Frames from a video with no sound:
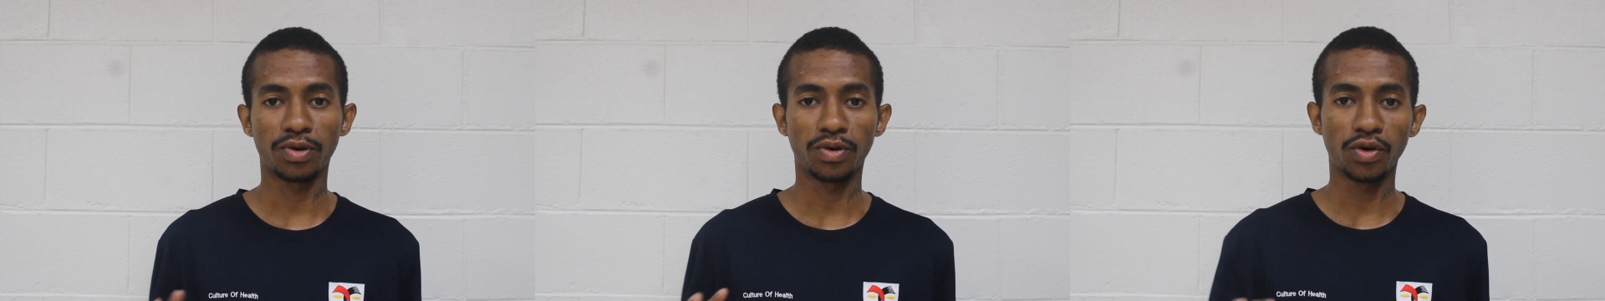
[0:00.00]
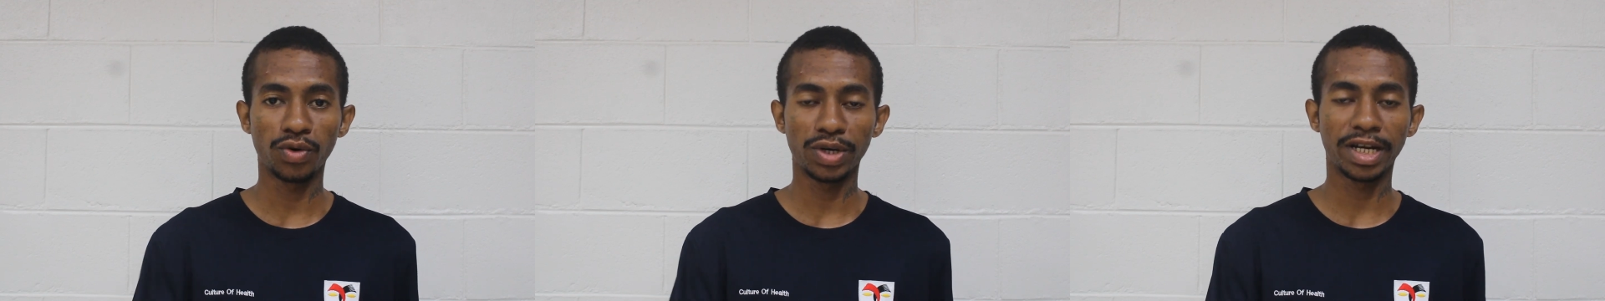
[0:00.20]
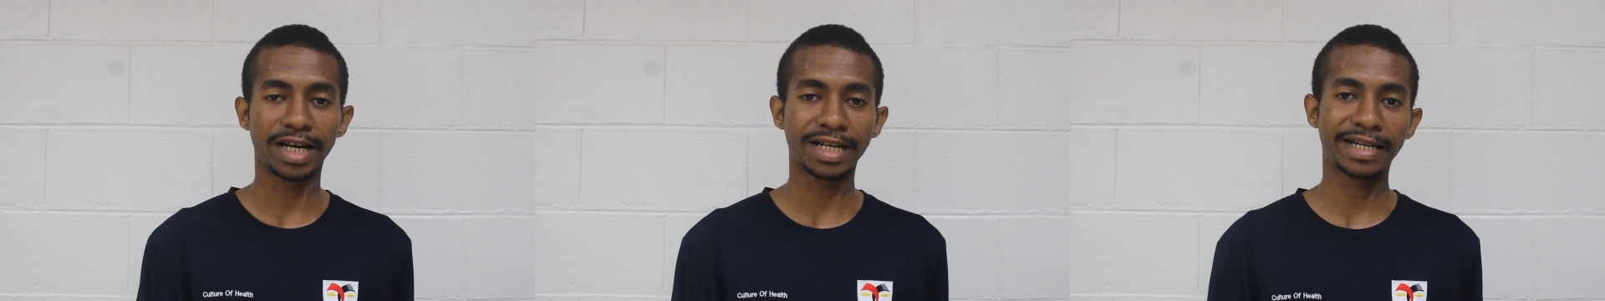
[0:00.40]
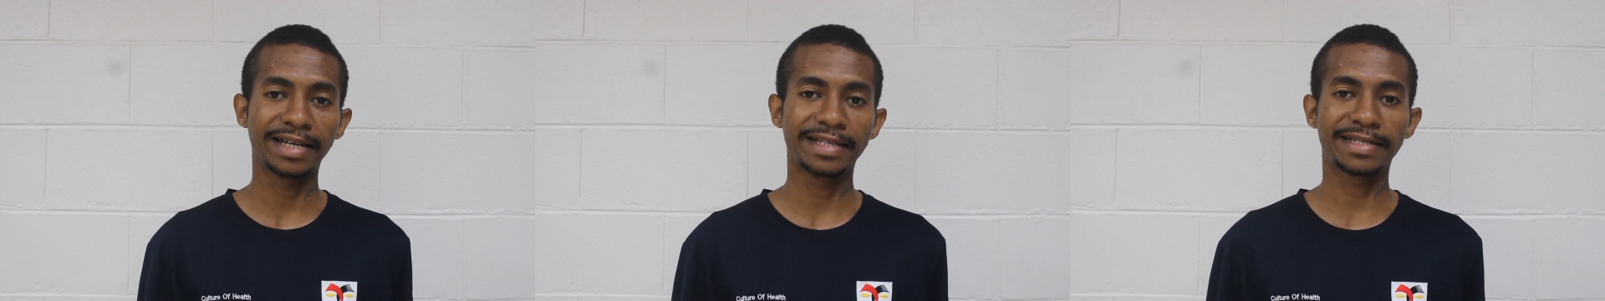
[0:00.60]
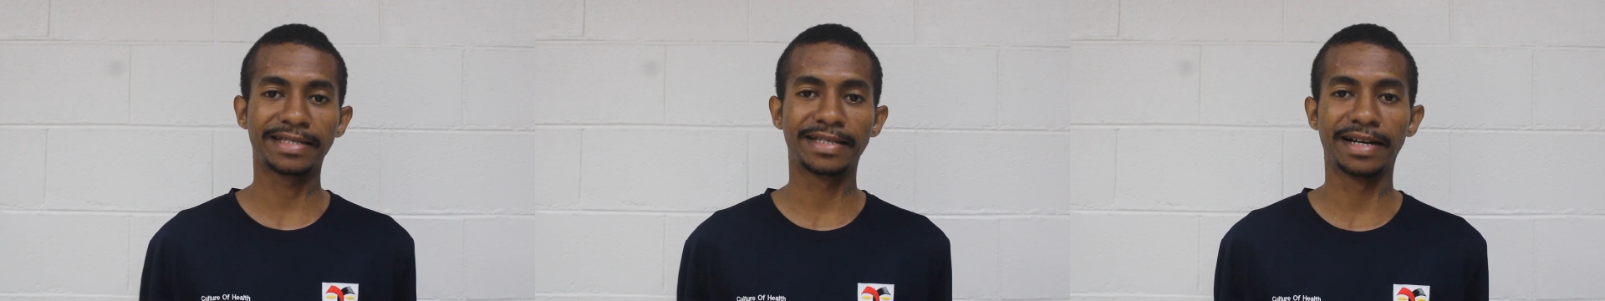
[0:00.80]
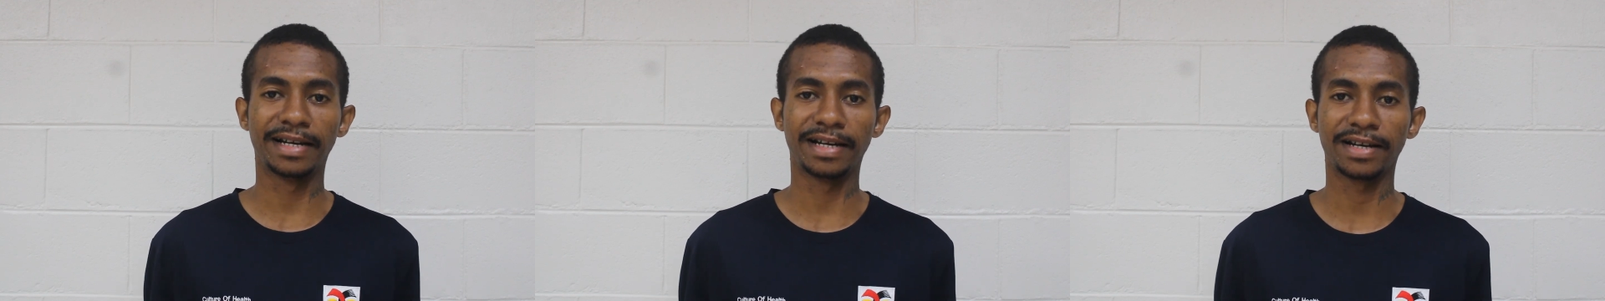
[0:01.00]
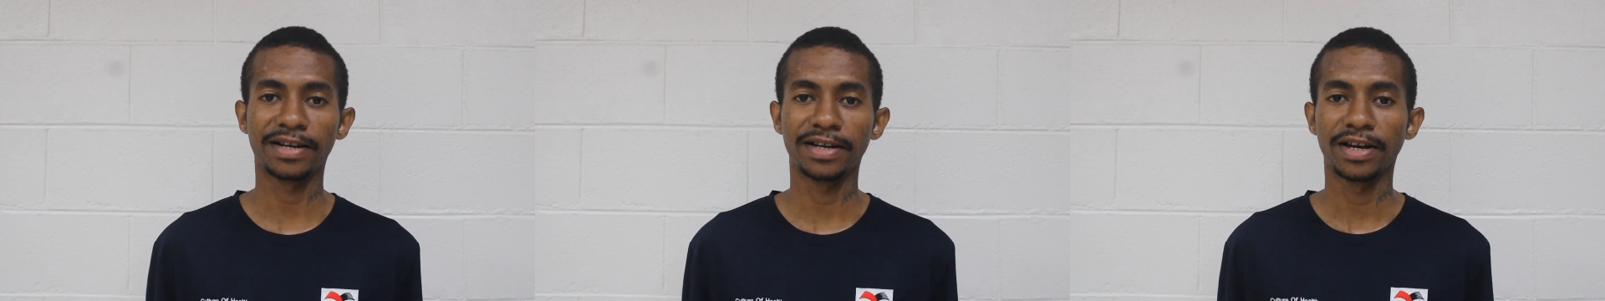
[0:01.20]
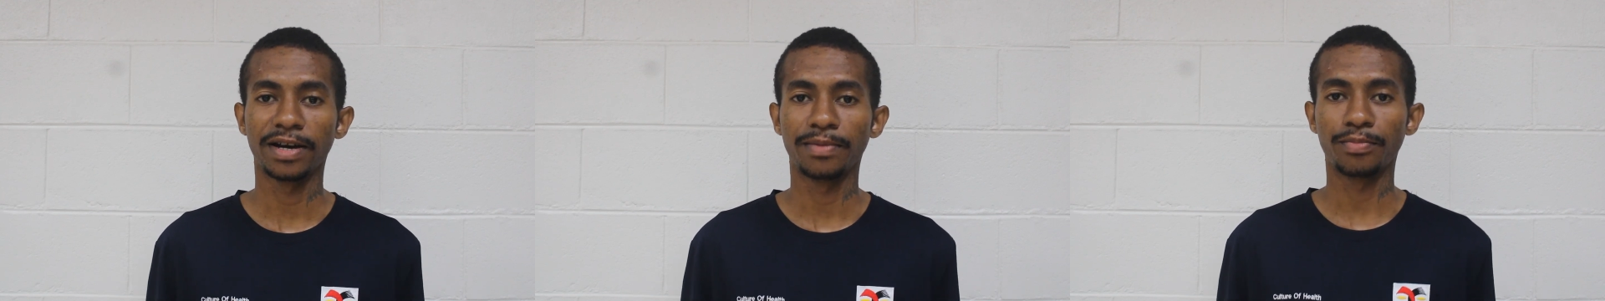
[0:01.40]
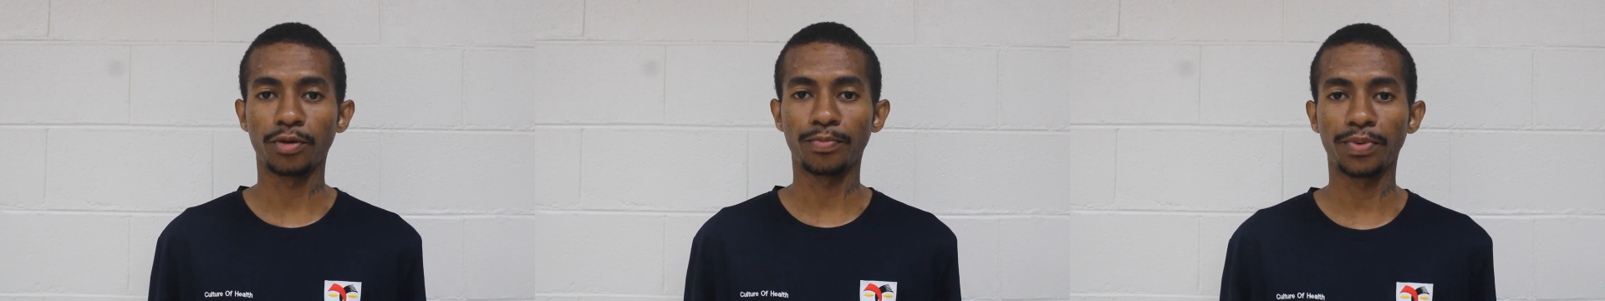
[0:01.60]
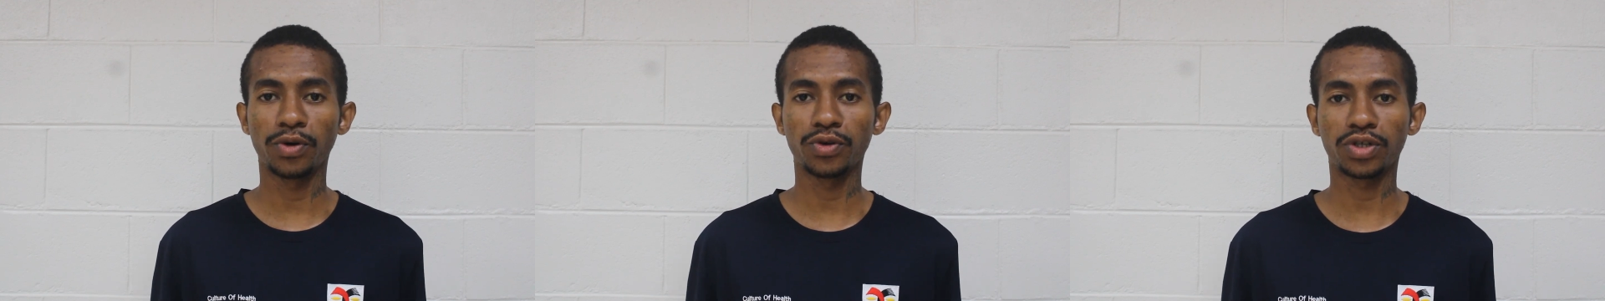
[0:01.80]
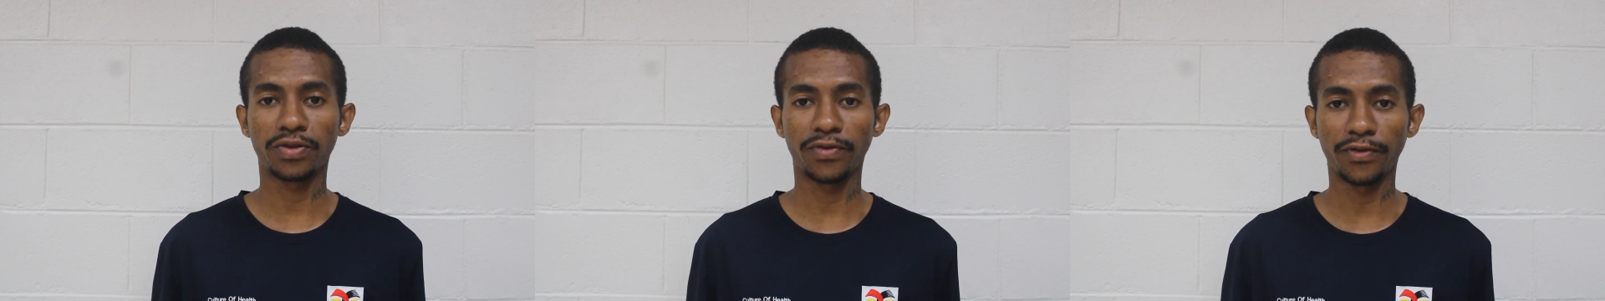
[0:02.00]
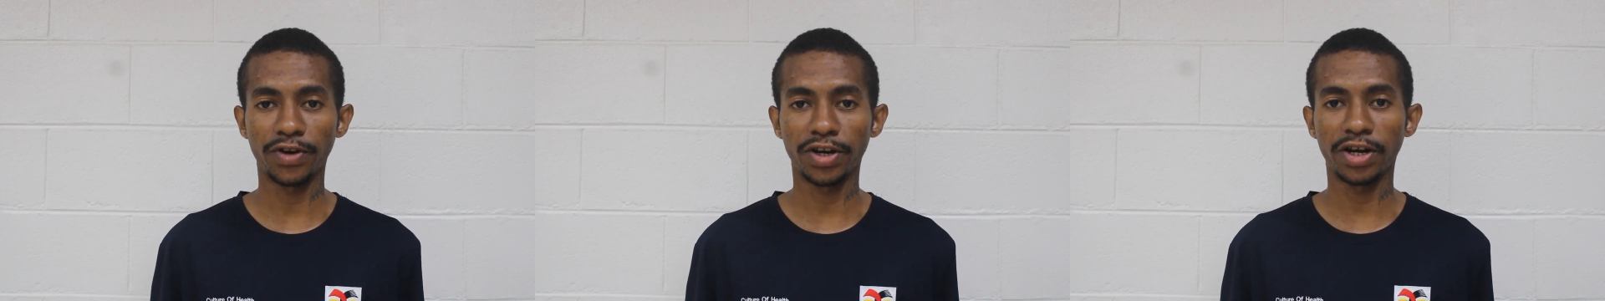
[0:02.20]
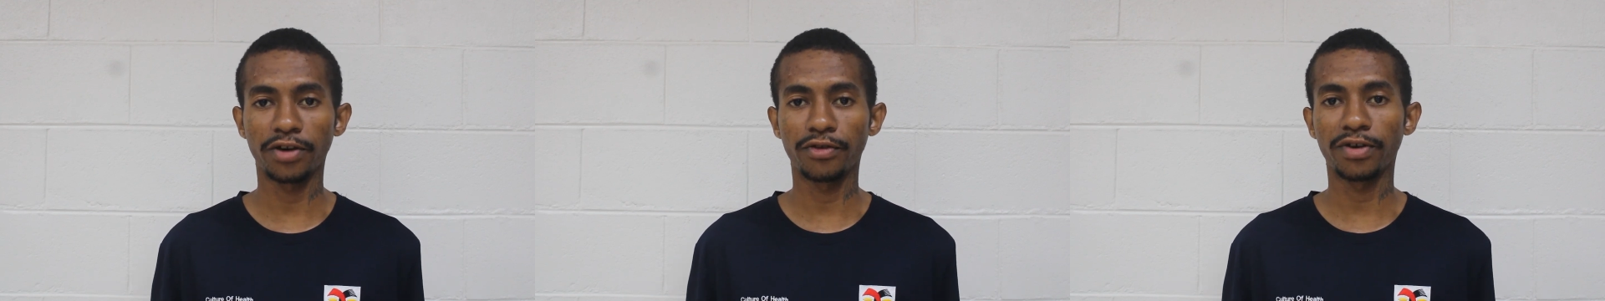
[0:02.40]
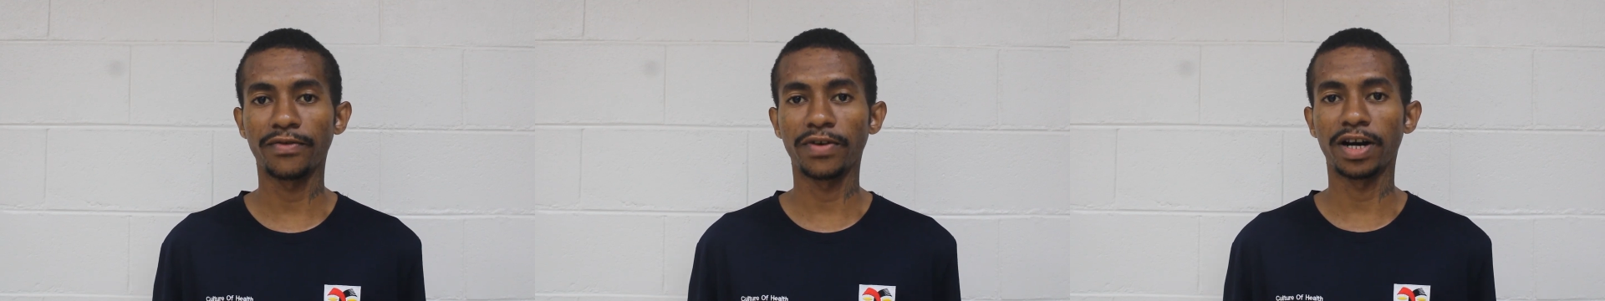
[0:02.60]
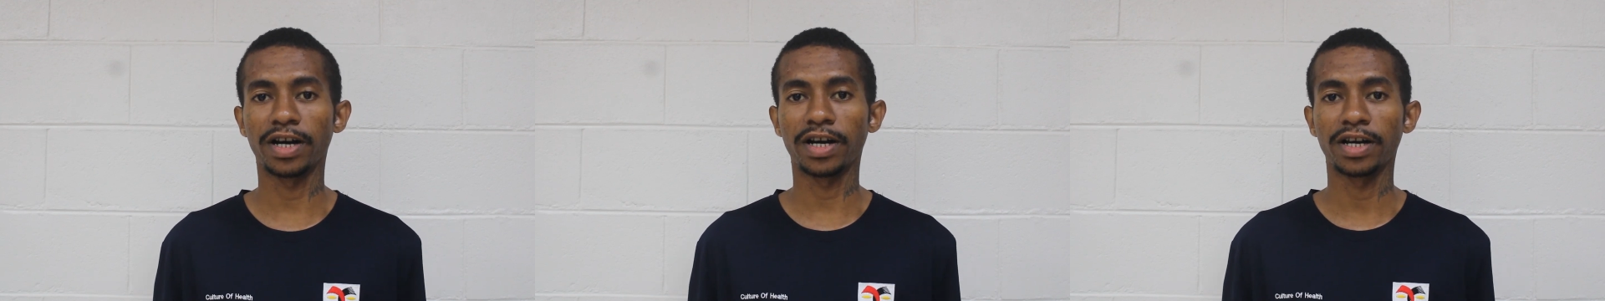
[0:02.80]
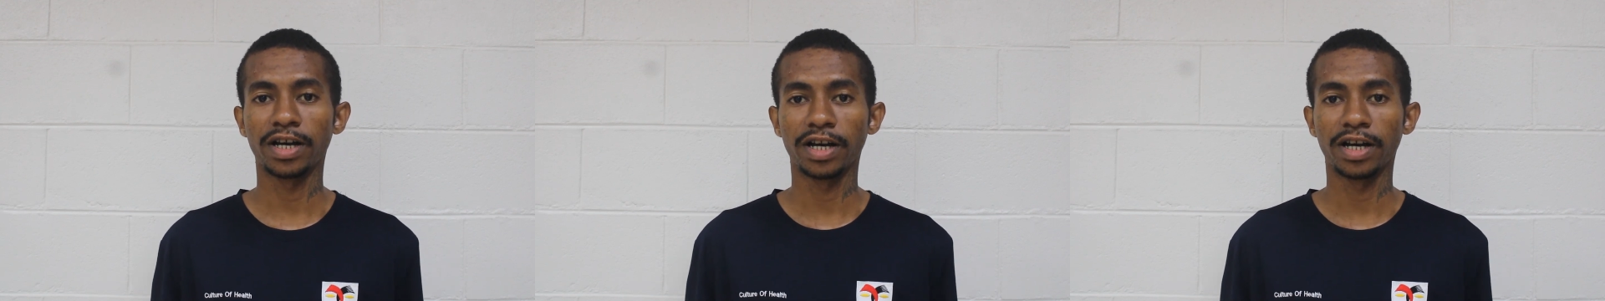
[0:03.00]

going against the proposed Frieda River